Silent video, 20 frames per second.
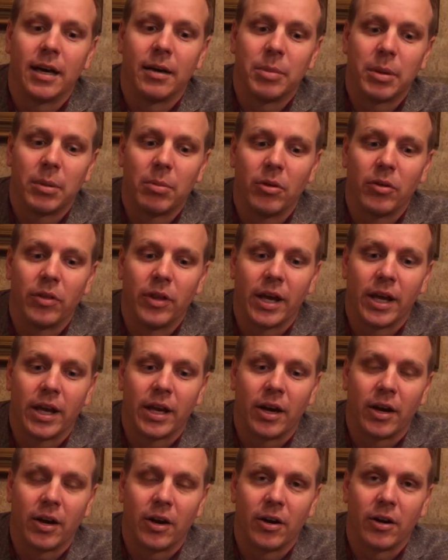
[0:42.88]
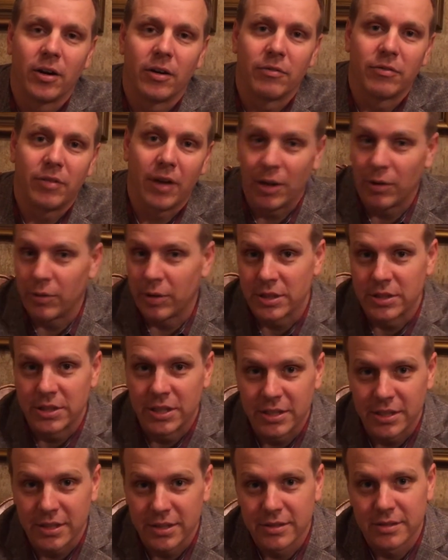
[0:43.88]
people that are following
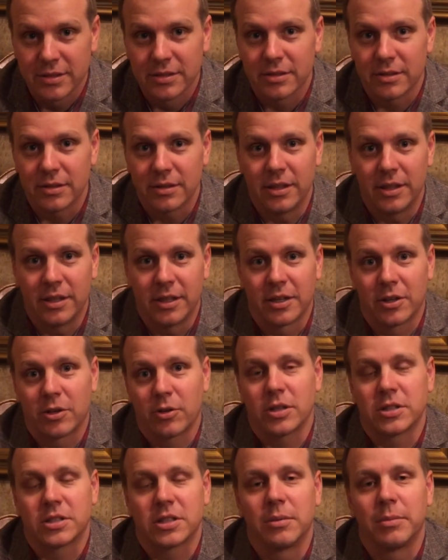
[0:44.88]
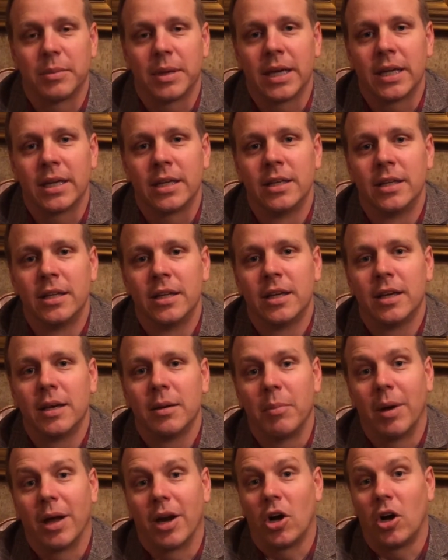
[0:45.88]
Jesus, Christian men,
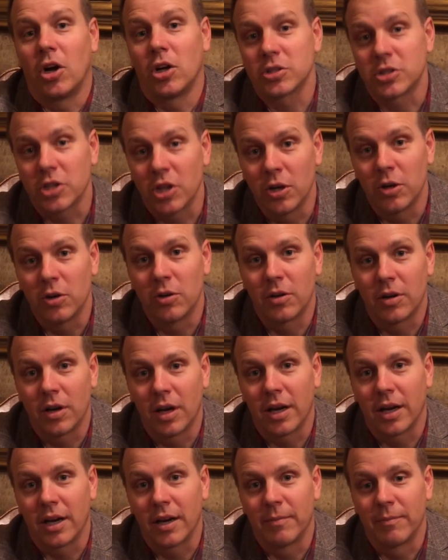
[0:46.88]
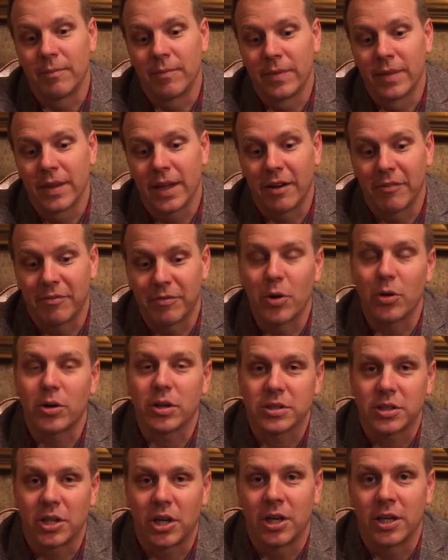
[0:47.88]
but also a
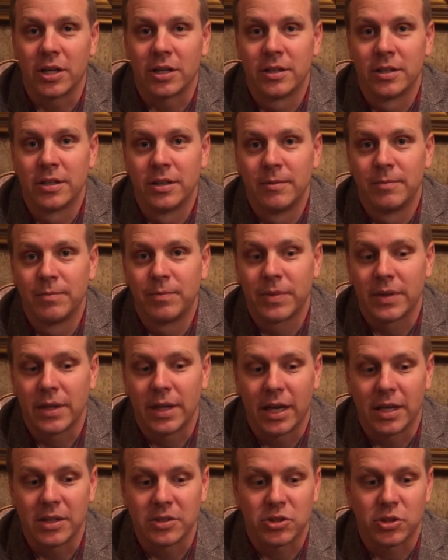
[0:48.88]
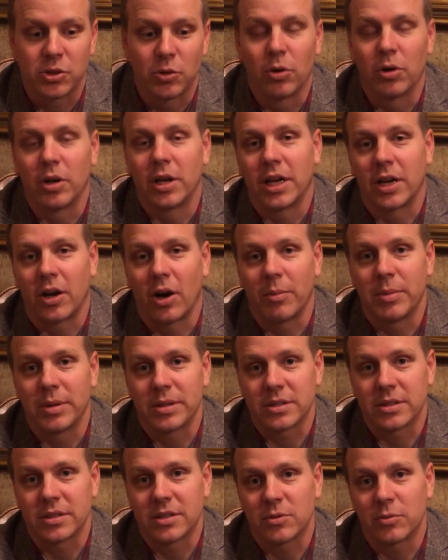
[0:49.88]
focus on stewarding our
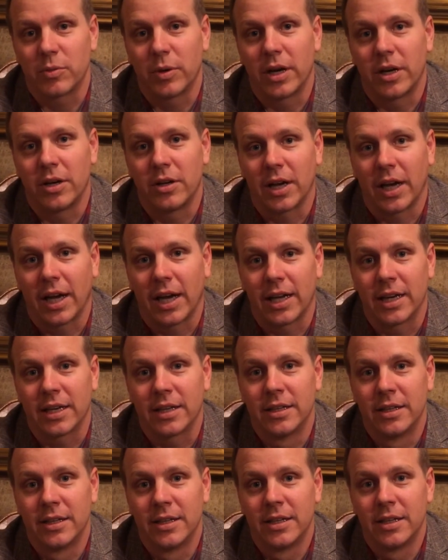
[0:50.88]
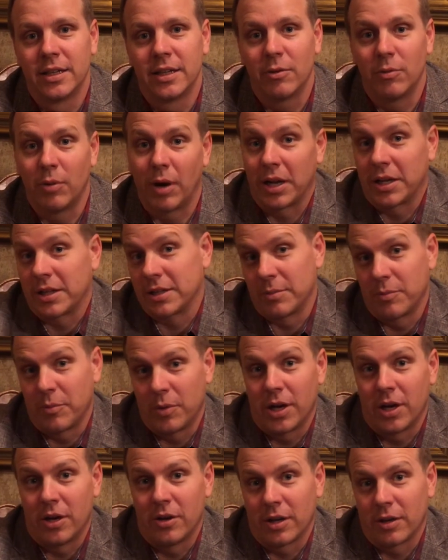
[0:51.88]
businesses well and running them
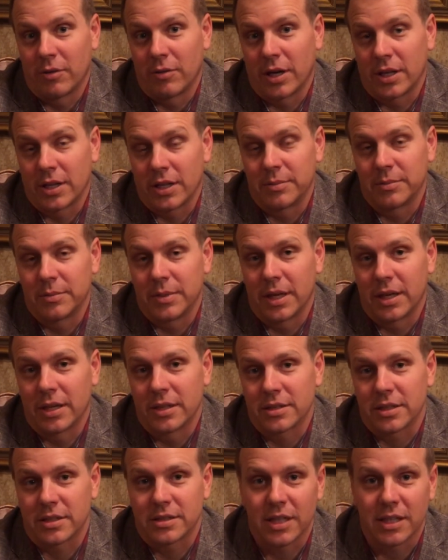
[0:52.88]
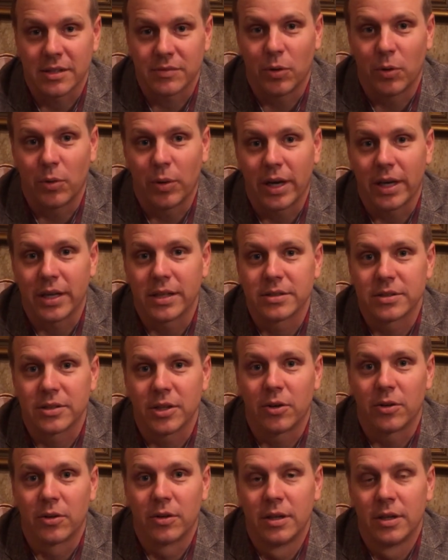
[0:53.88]
well and running them in a successful way.
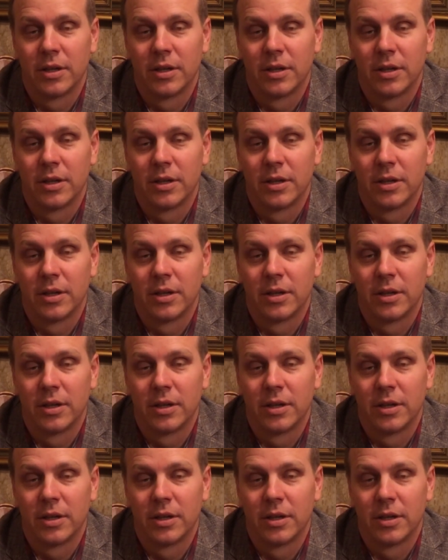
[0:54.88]
So